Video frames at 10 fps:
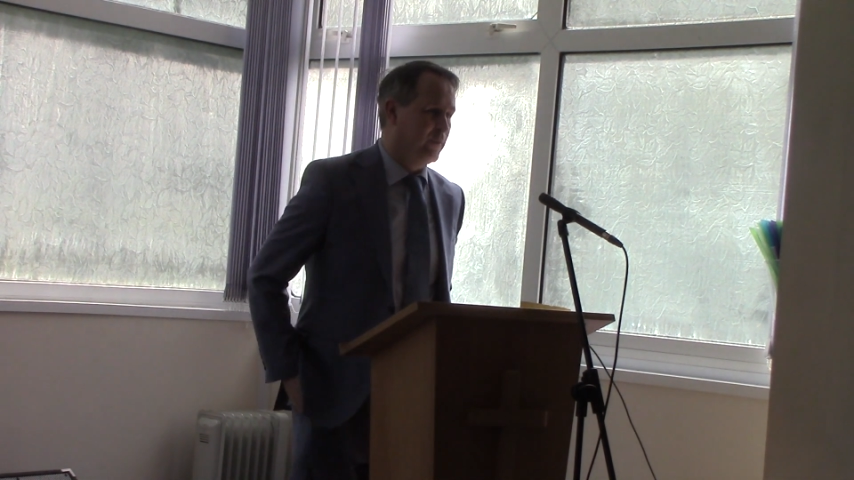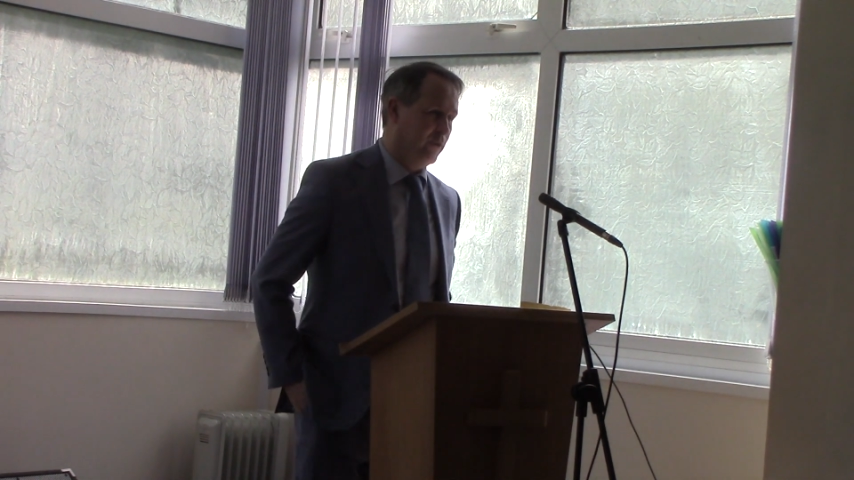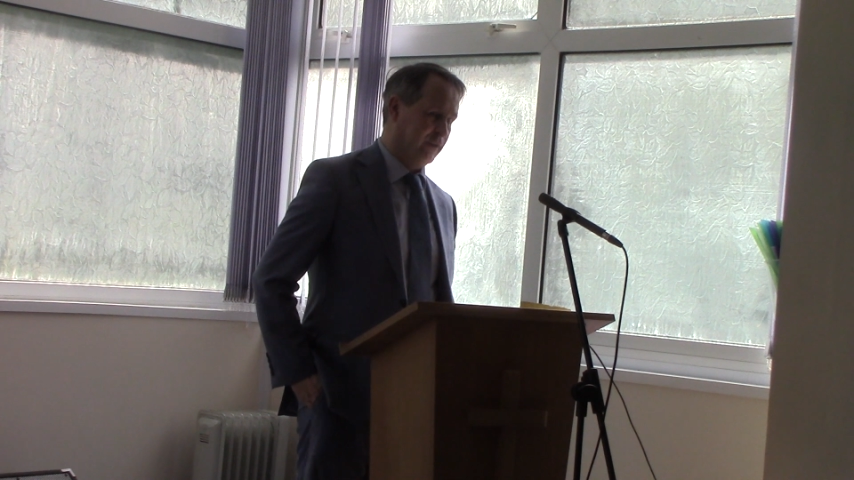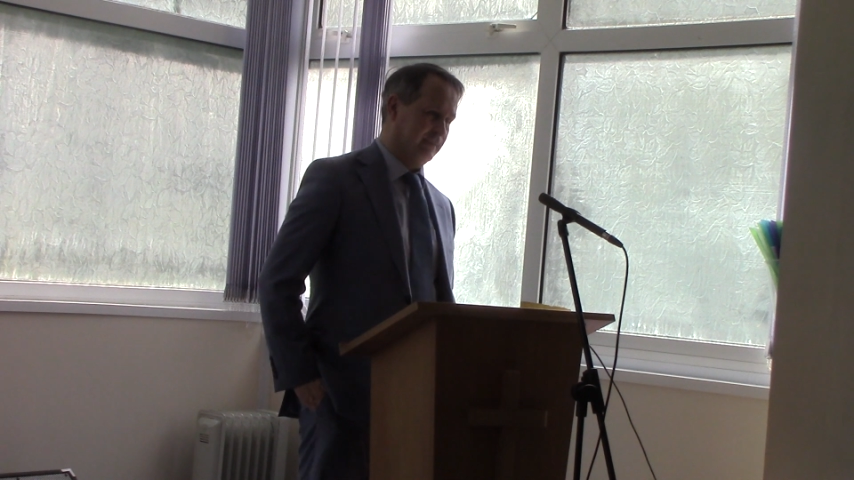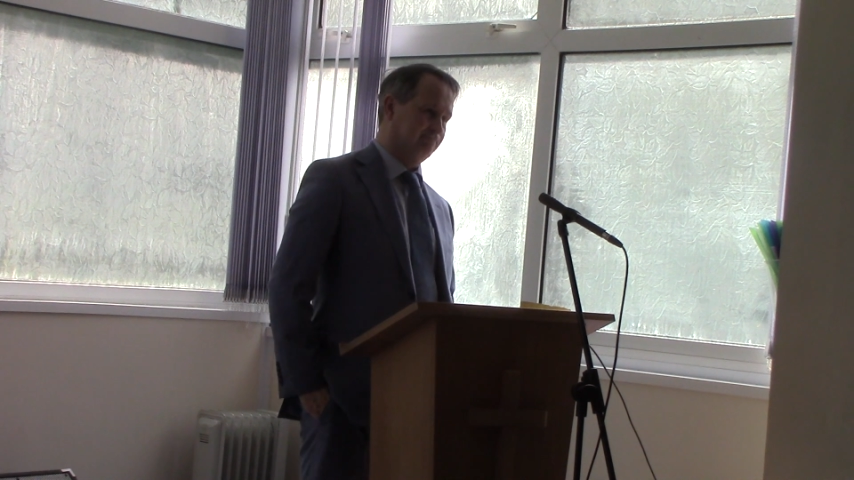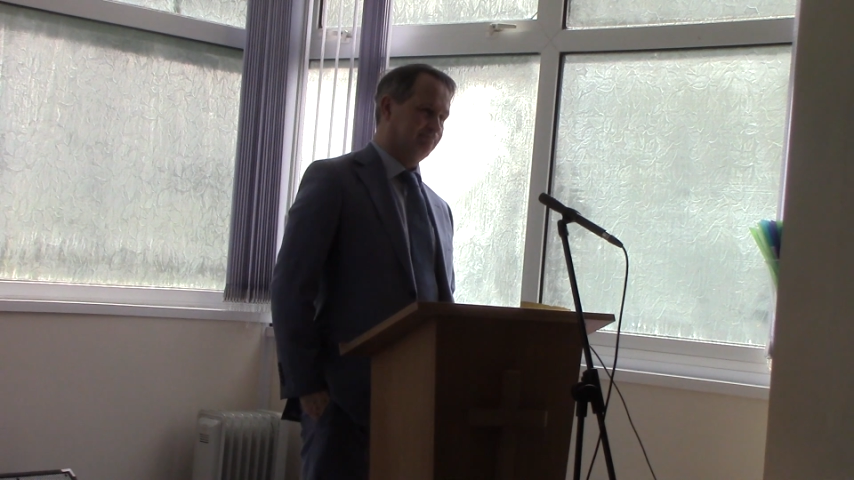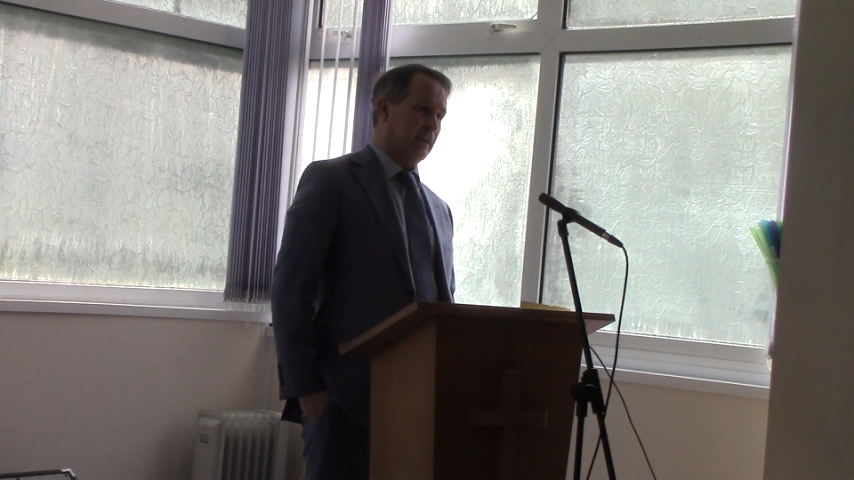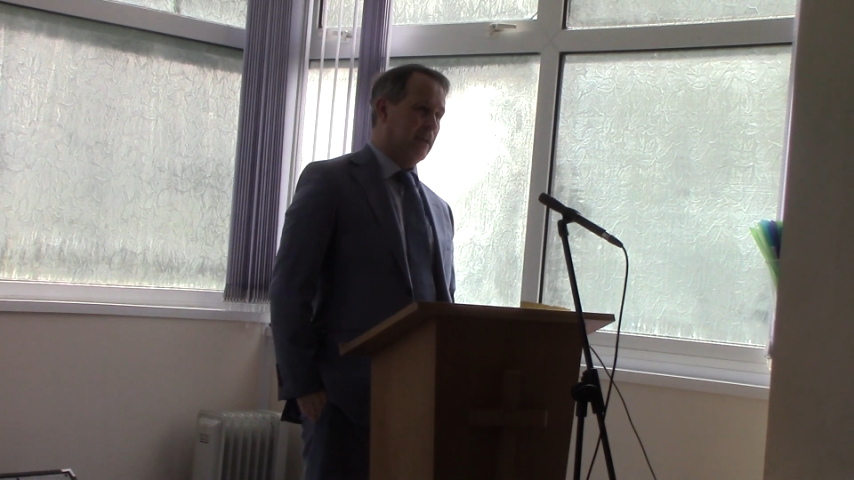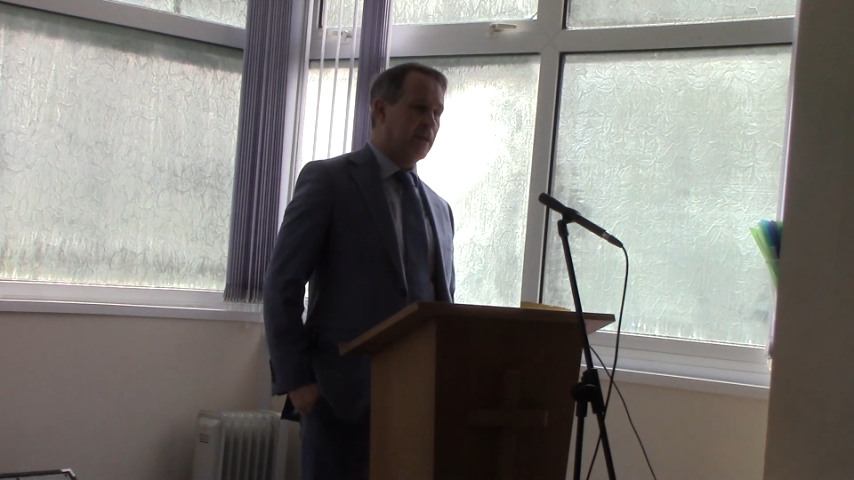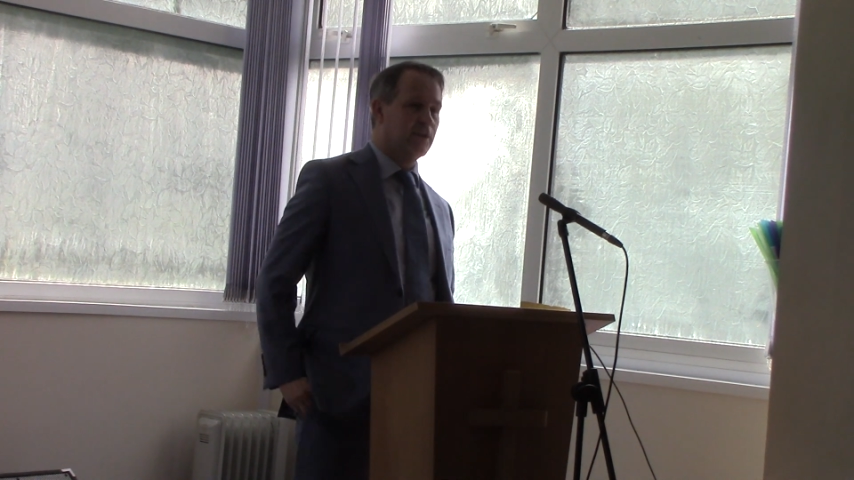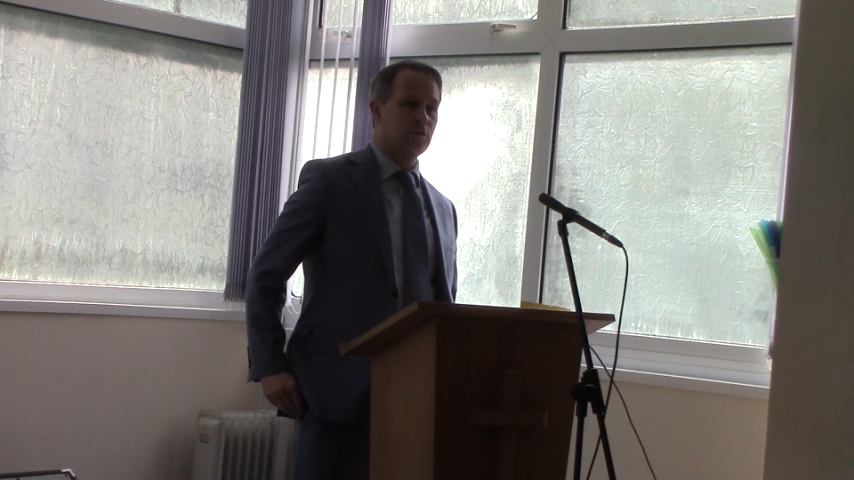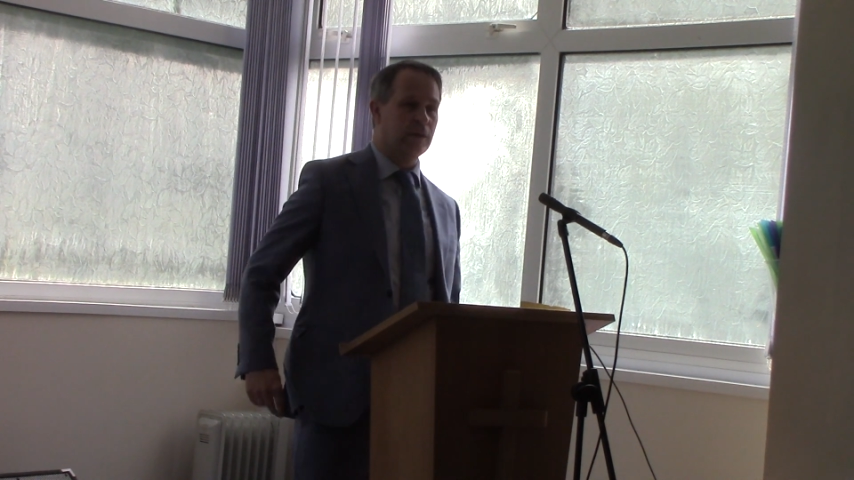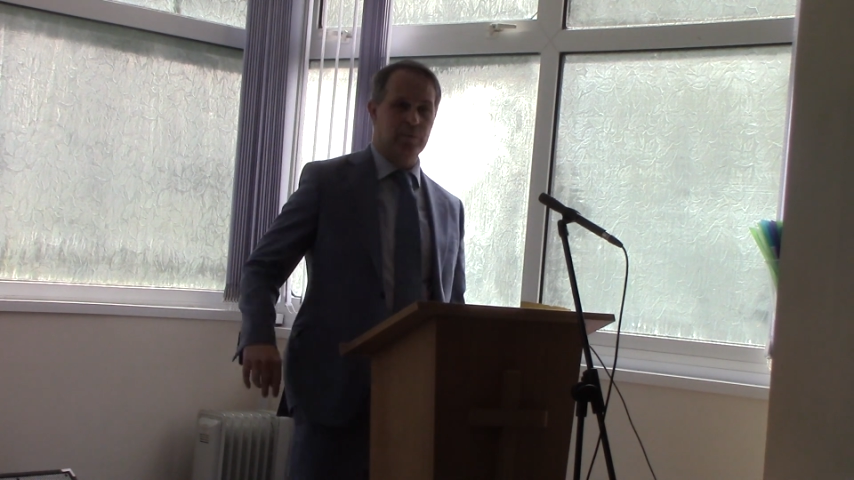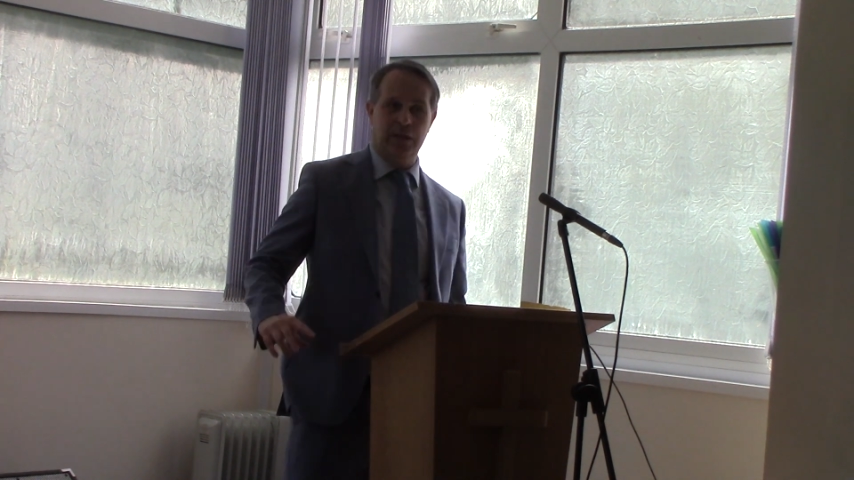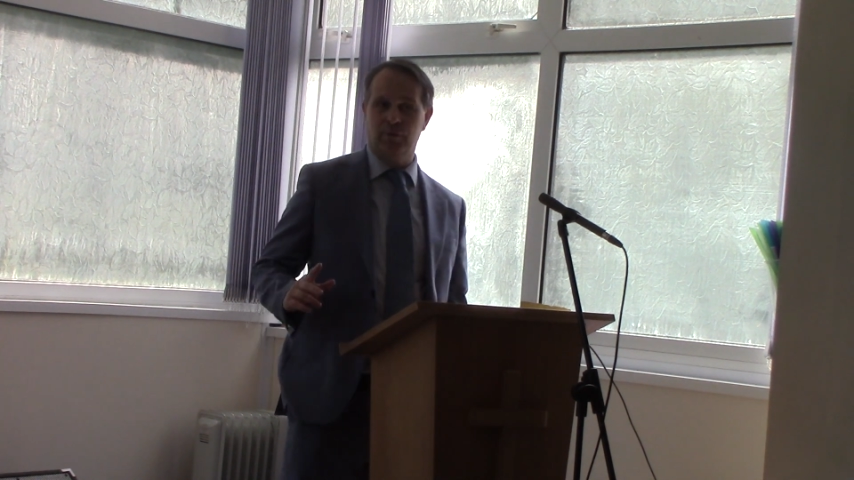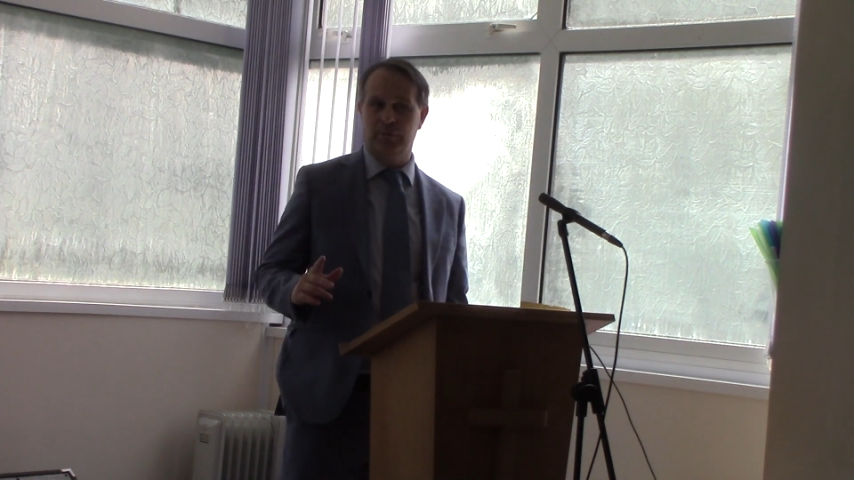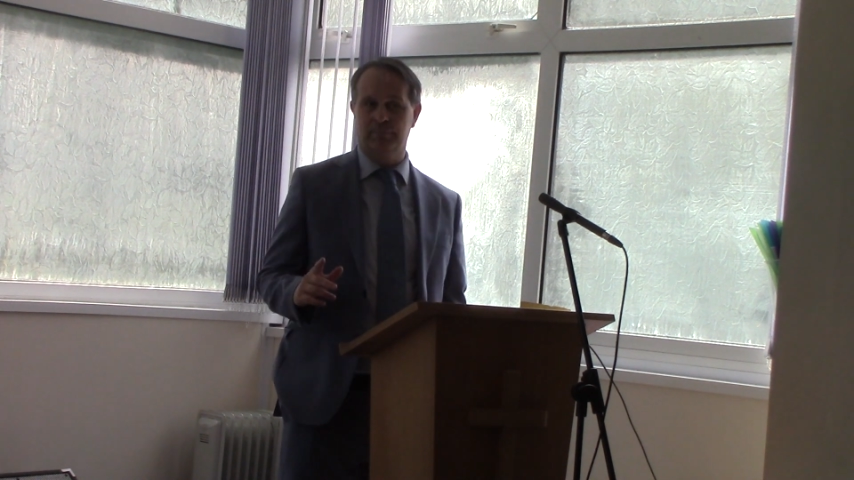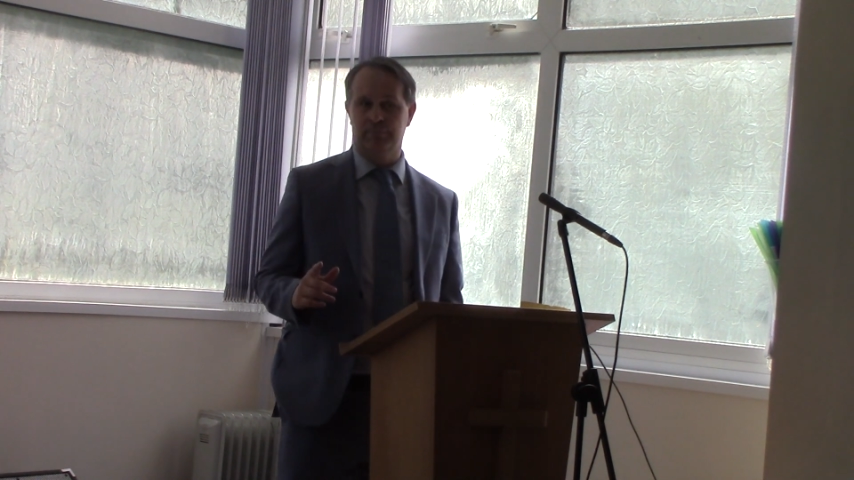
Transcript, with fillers: point. You can do that without them.